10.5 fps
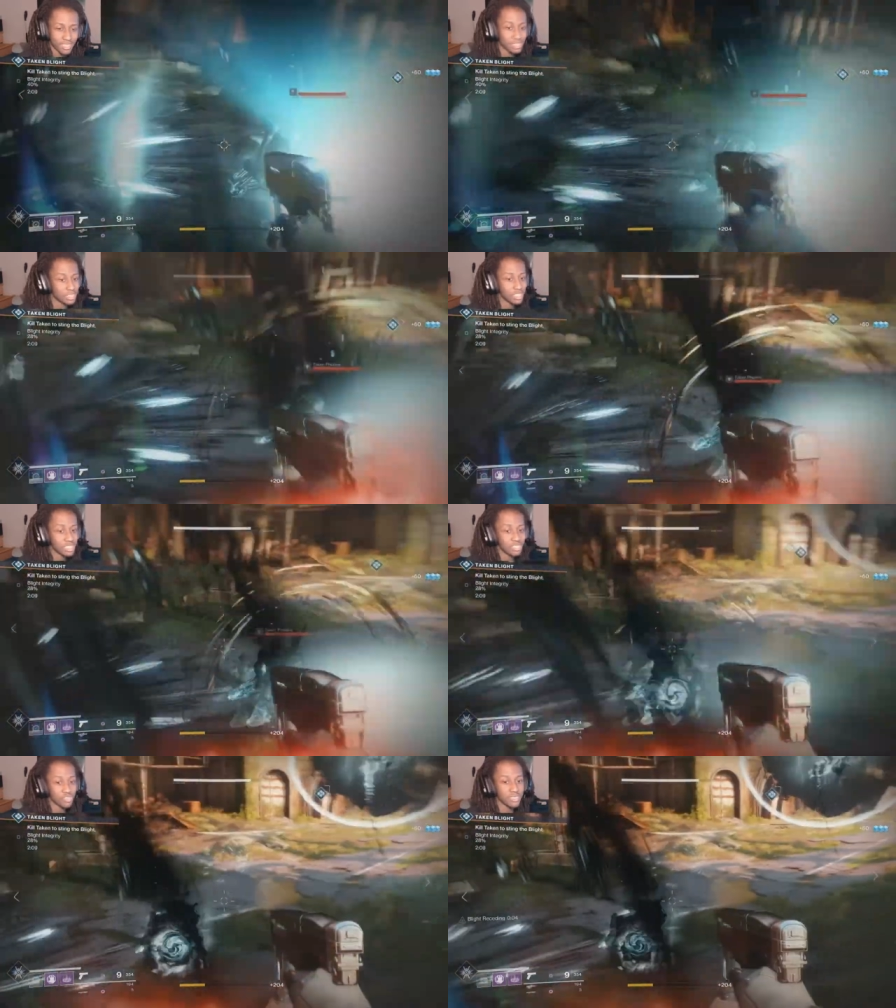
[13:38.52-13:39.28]
It's
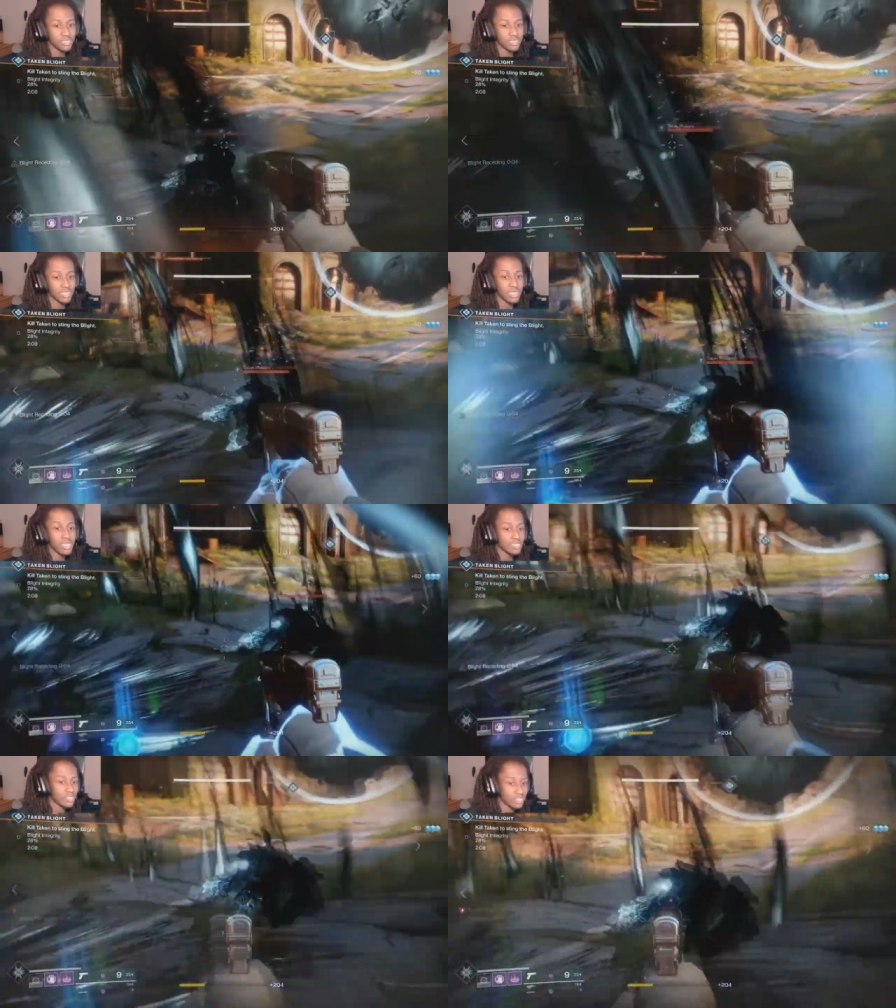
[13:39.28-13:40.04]
just crazy.
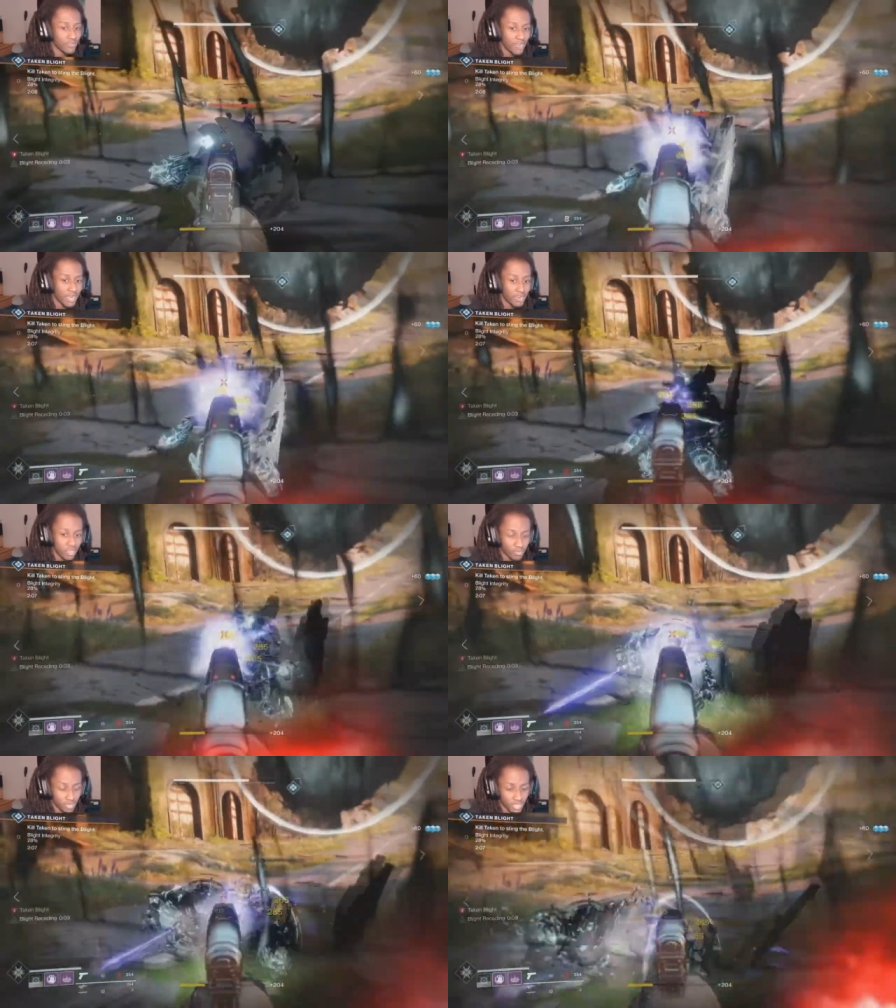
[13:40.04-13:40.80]
So
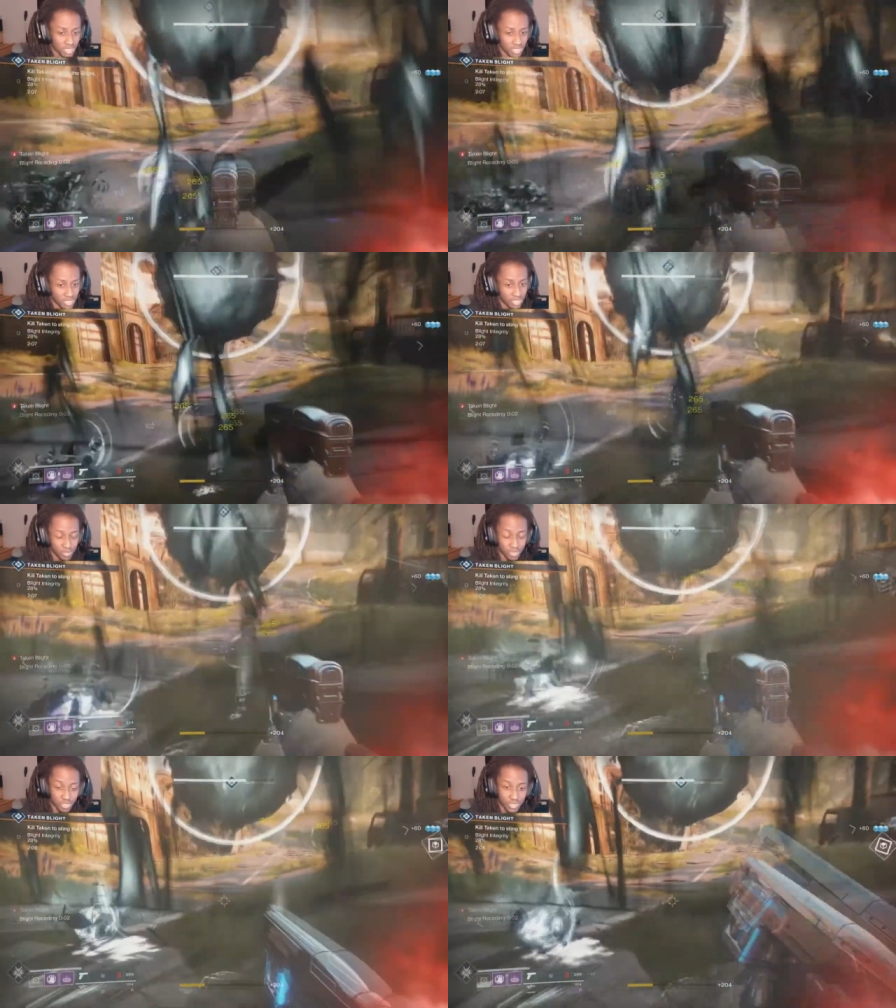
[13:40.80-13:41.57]
Devour, which is
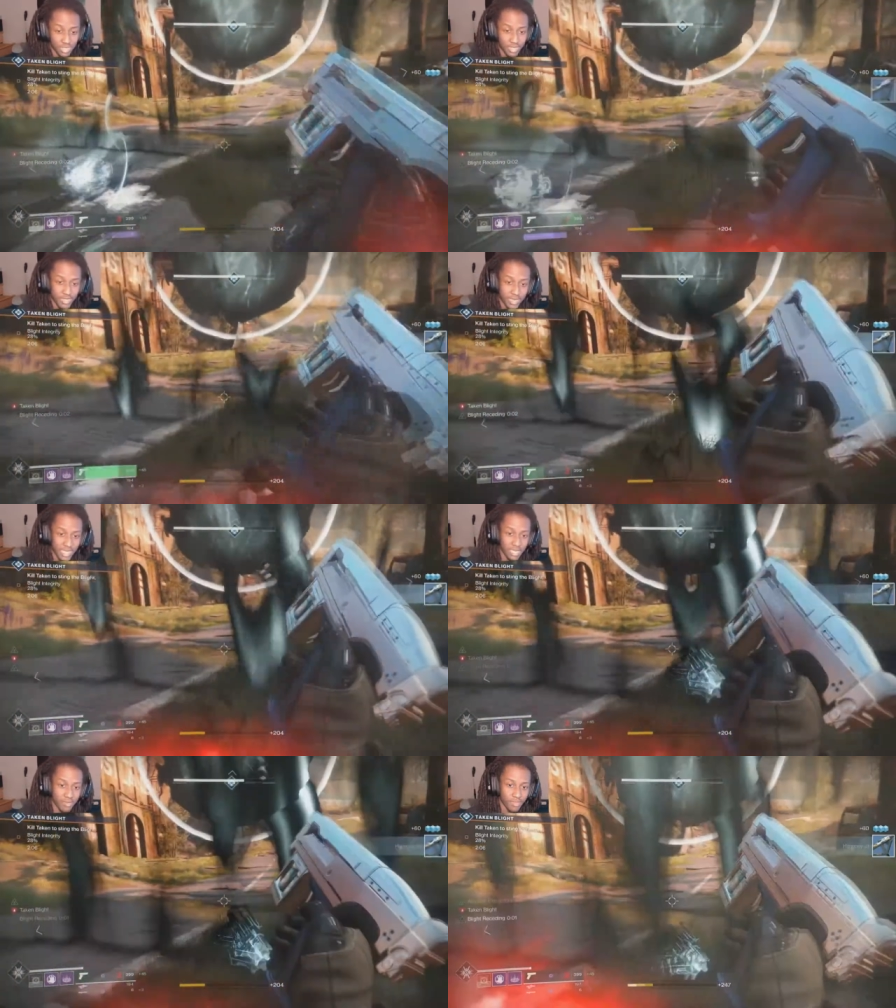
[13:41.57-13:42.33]
when you kill an
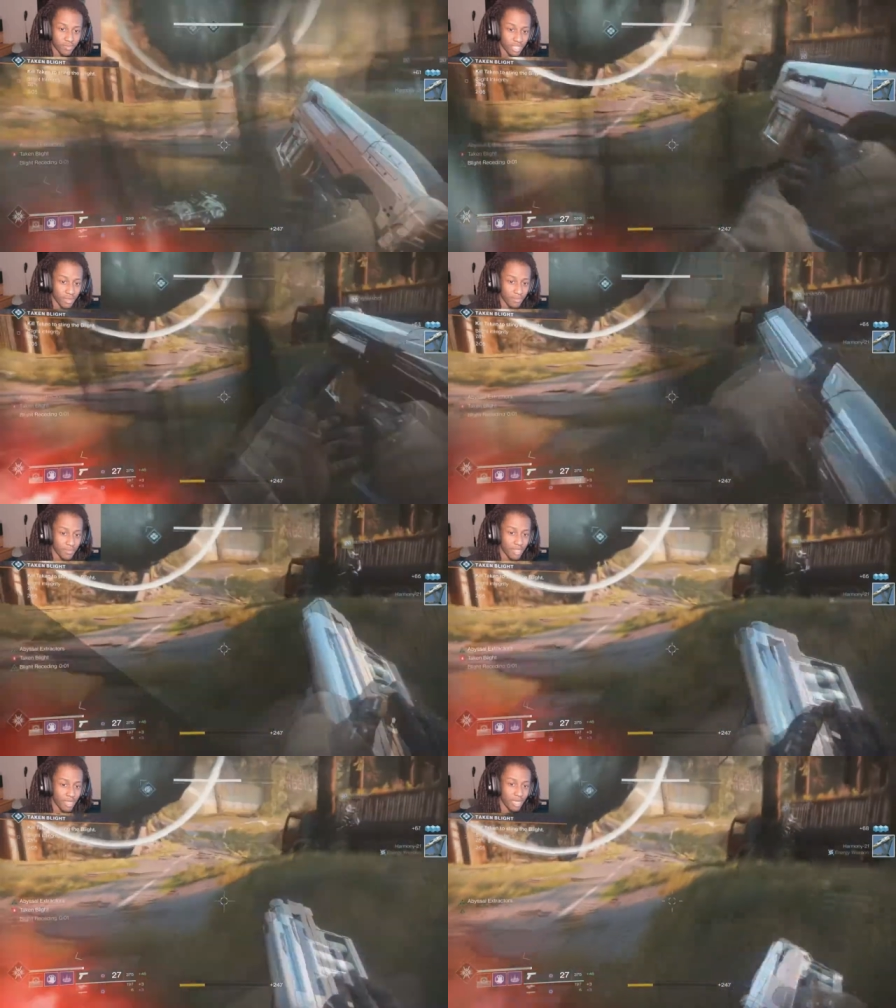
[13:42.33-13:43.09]
enemy with
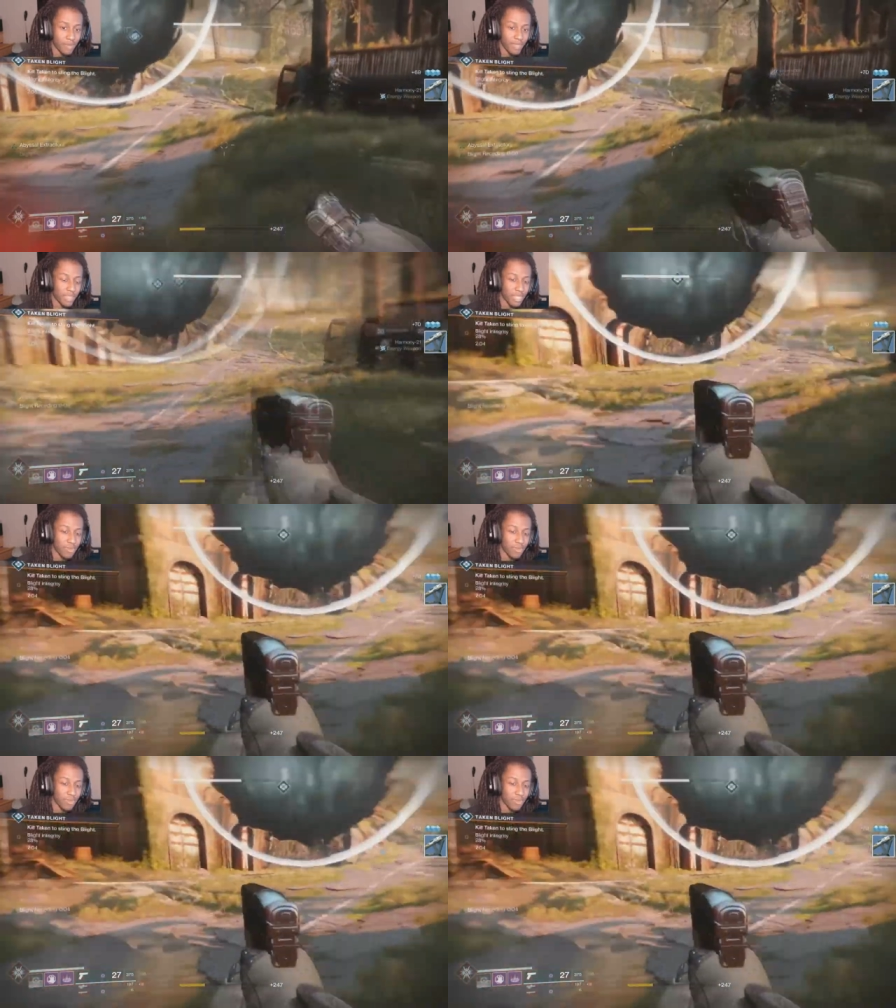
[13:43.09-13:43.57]
a uh, melee